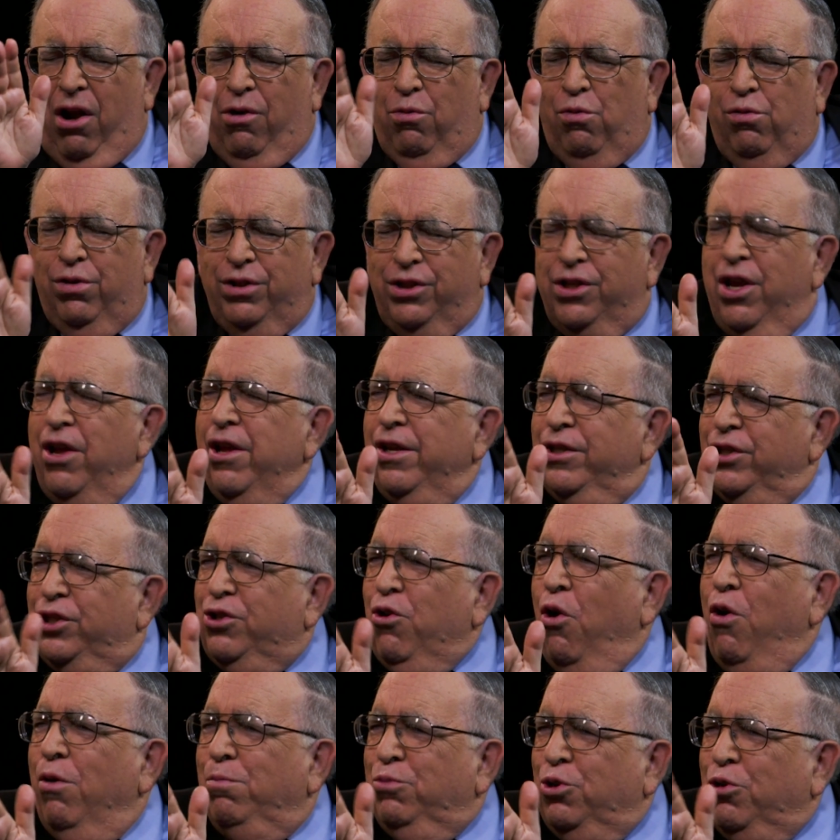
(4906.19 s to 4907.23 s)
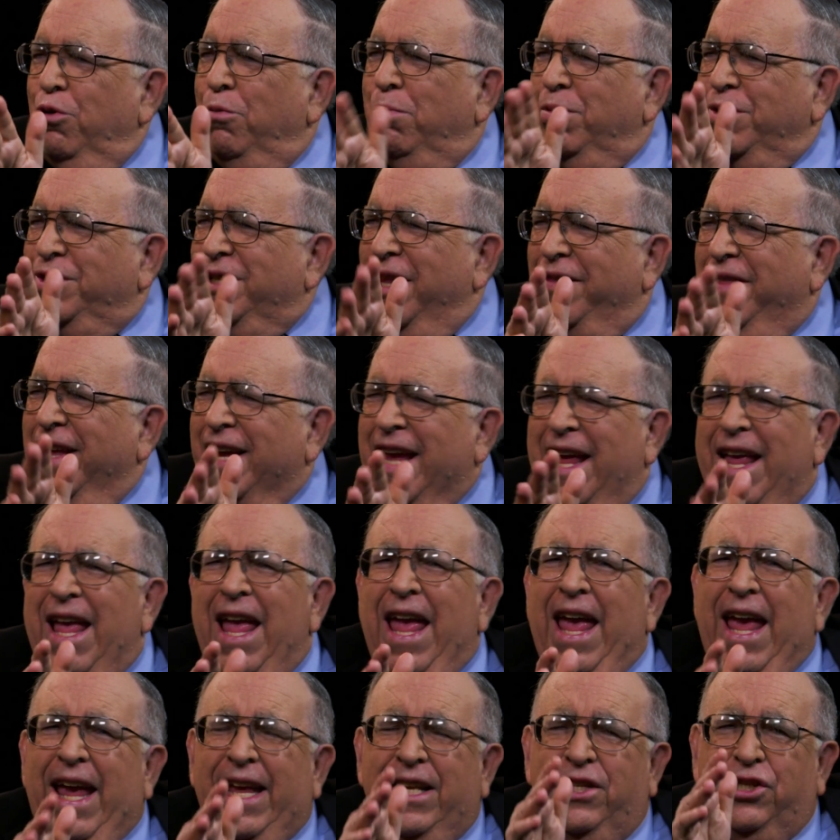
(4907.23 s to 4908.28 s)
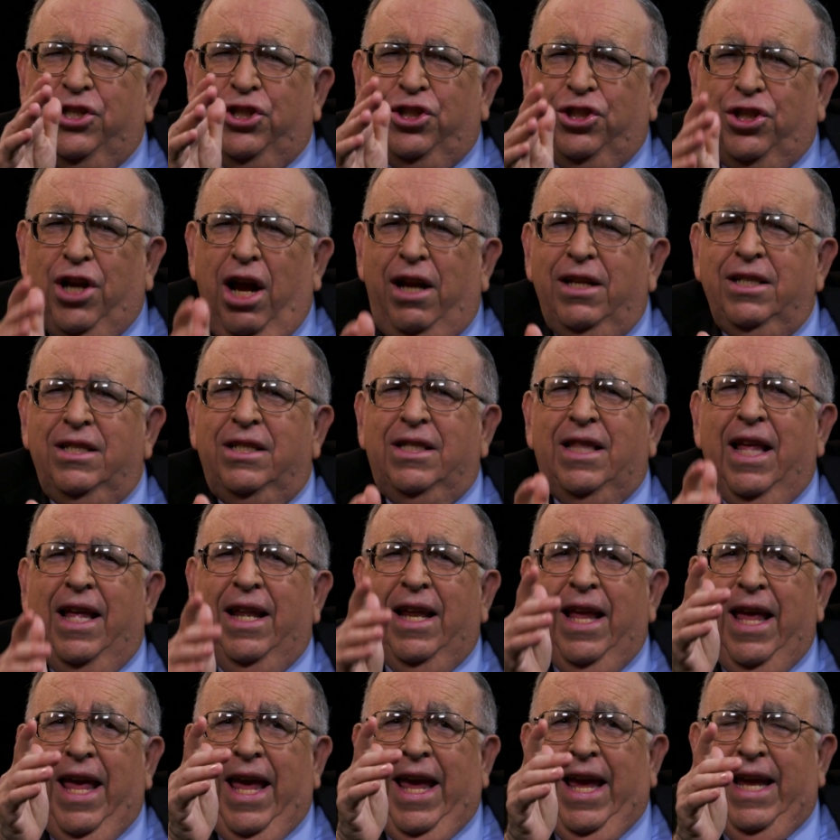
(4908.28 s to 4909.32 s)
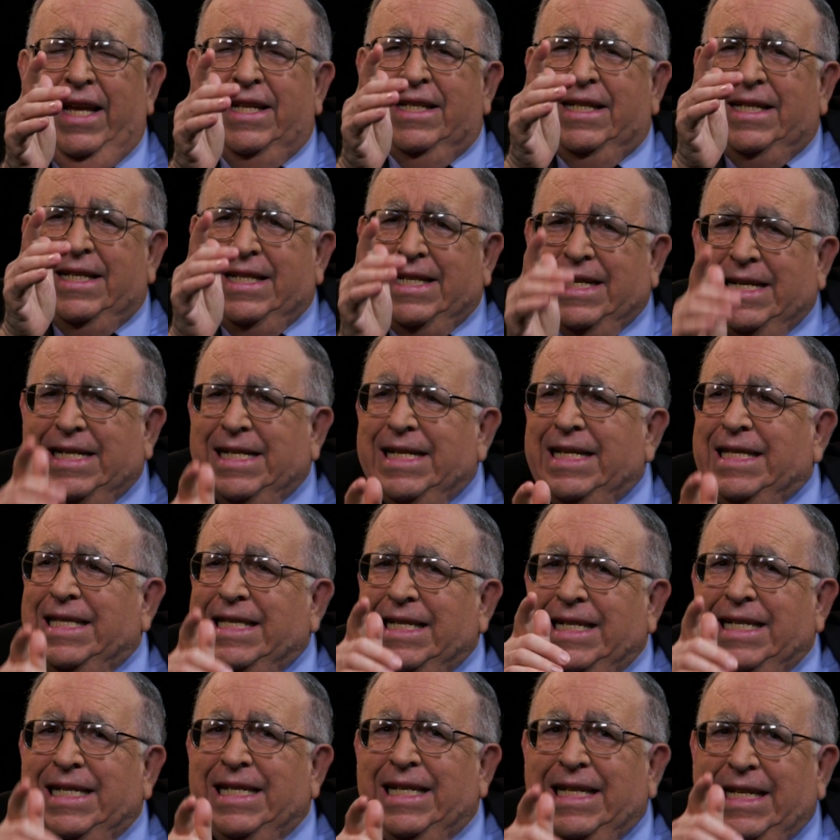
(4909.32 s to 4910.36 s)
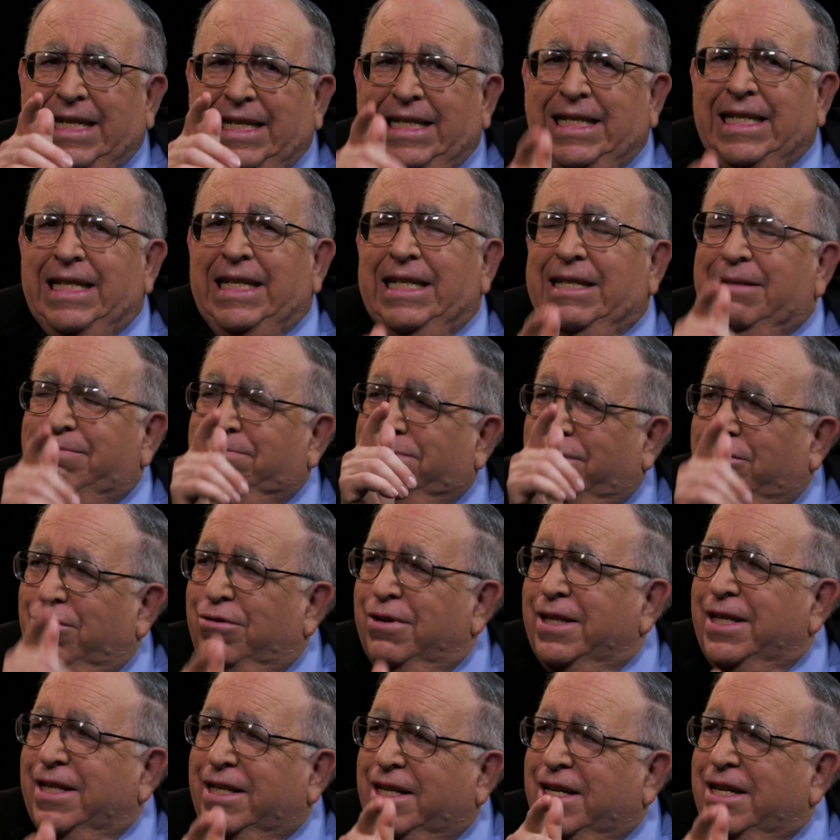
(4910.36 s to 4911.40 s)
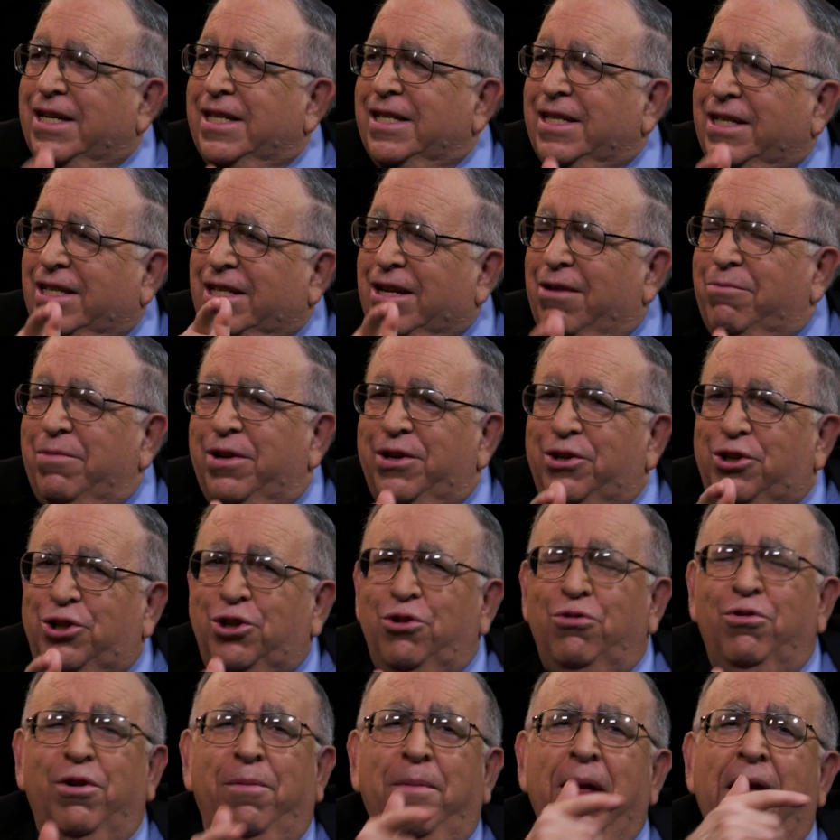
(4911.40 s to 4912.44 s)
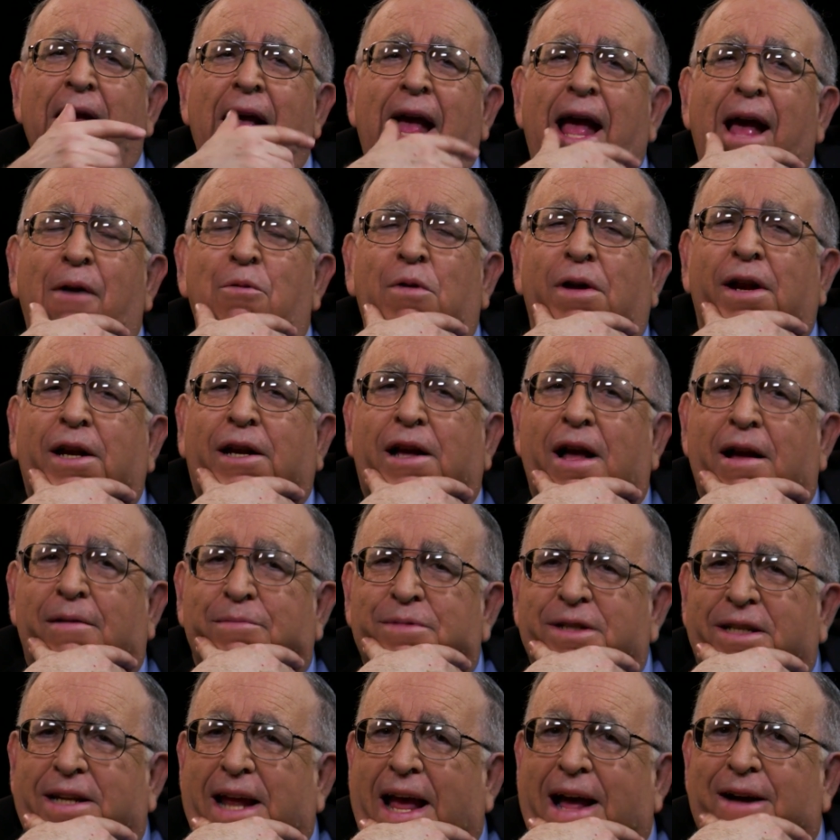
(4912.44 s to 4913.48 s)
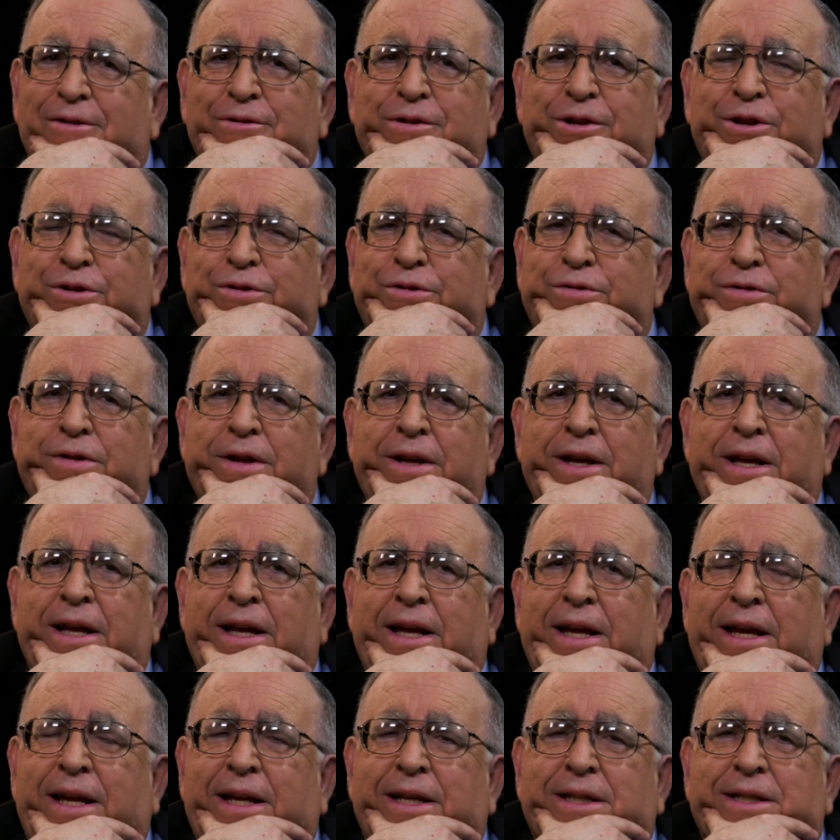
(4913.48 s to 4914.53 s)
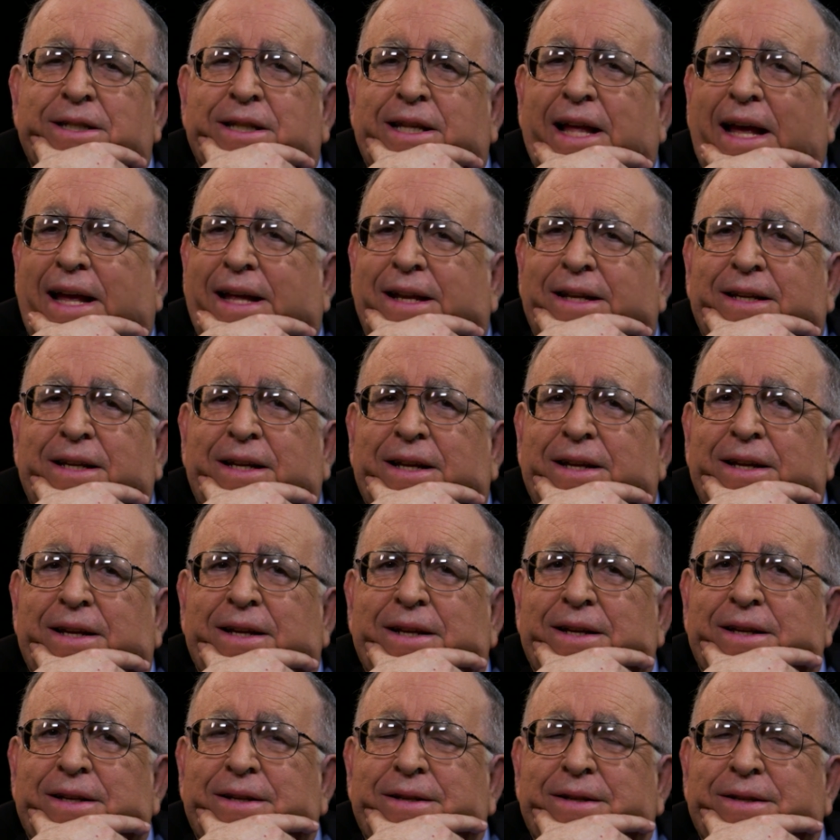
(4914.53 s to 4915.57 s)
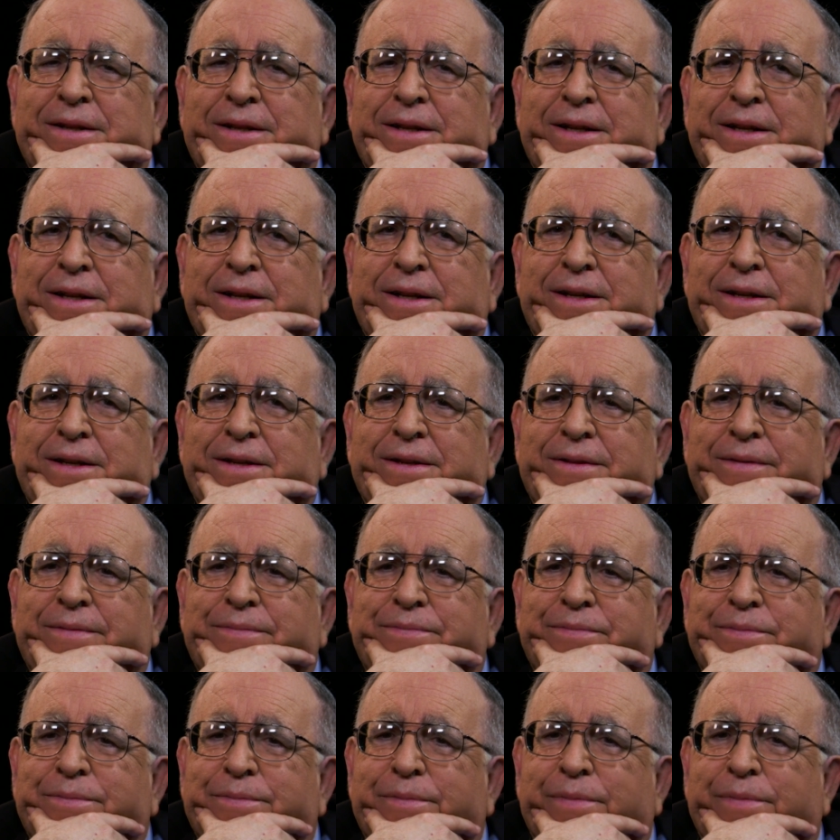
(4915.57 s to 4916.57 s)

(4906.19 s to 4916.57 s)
Wars stormtroopers that they get. It's just that it's not that easy to point a gun at someone and shoot him. And what it comes down to is that the